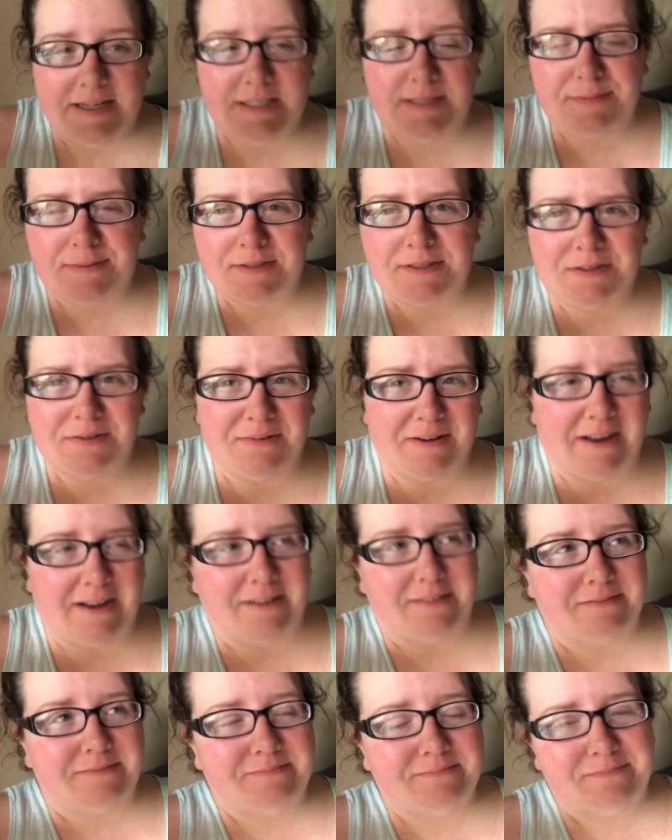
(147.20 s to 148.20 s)
it's supposed to
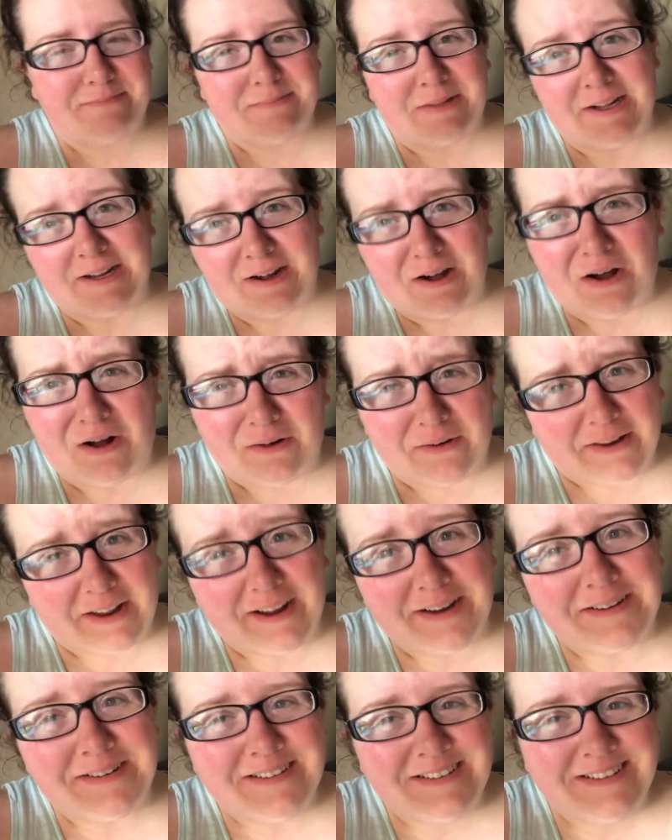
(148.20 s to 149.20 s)
rain like all
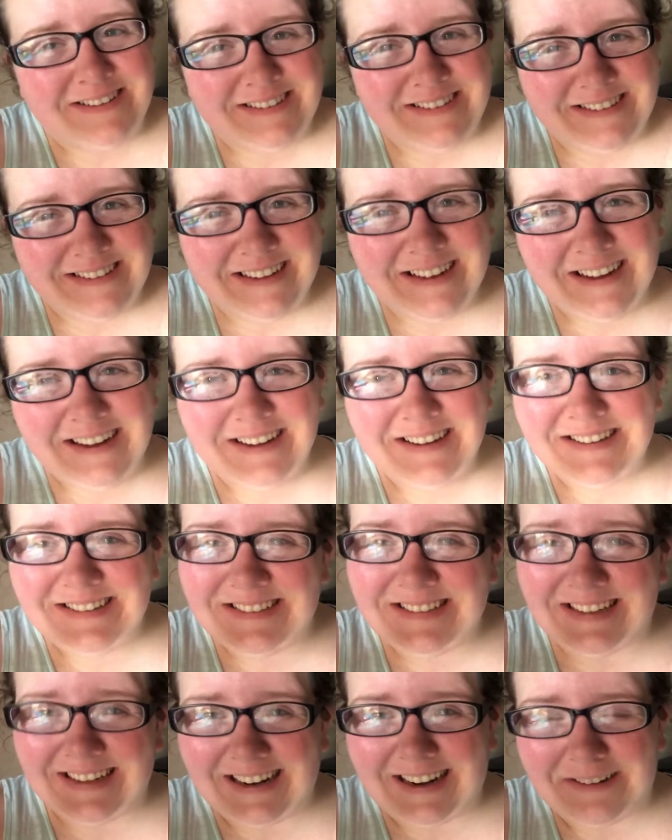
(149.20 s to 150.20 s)
day.
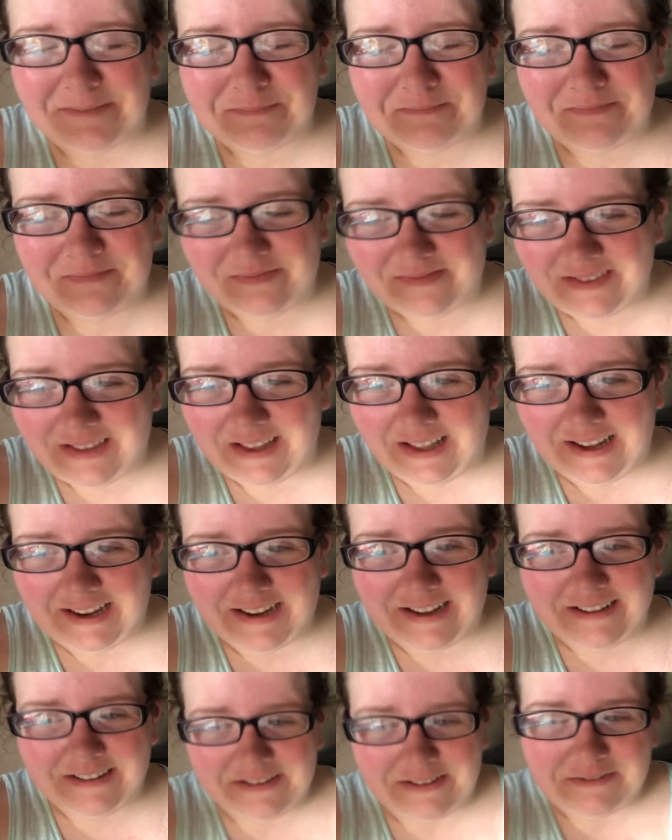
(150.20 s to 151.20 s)
Yeah.
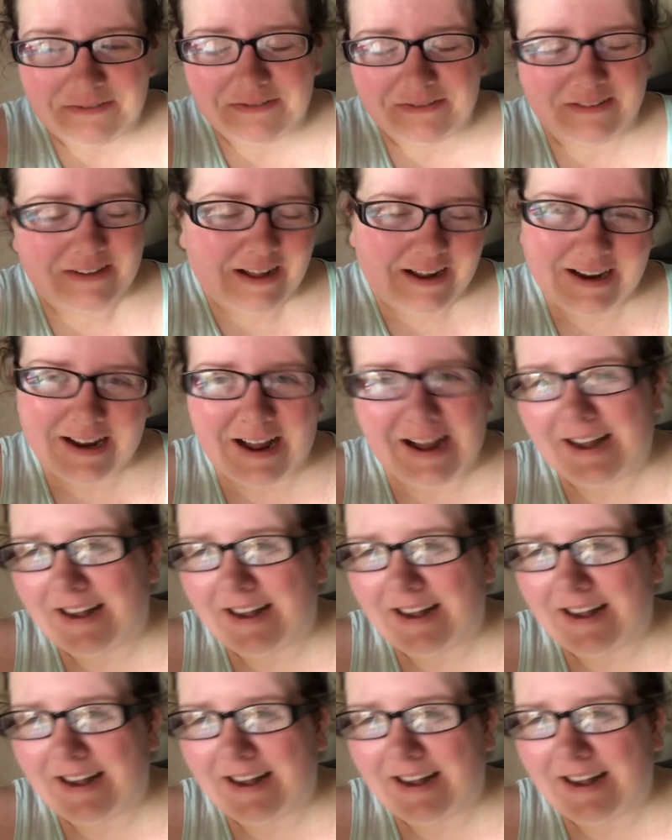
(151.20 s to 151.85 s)
Like, but I'm